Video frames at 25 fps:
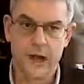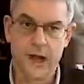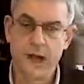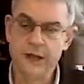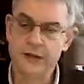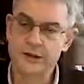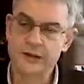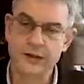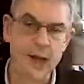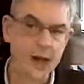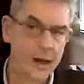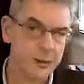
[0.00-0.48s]

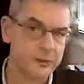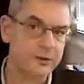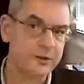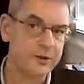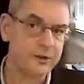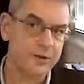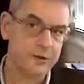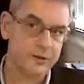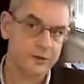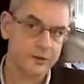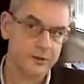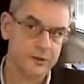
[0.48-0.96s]
I dubbed
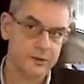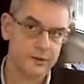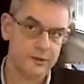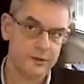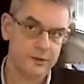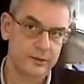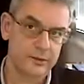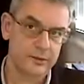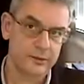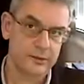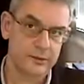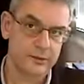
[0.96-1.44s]

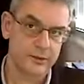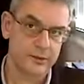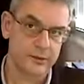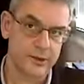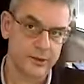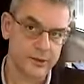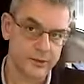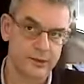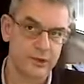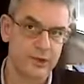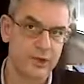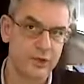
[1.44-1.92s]

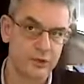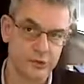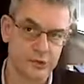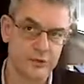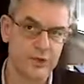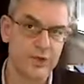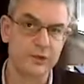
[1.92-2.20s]
this new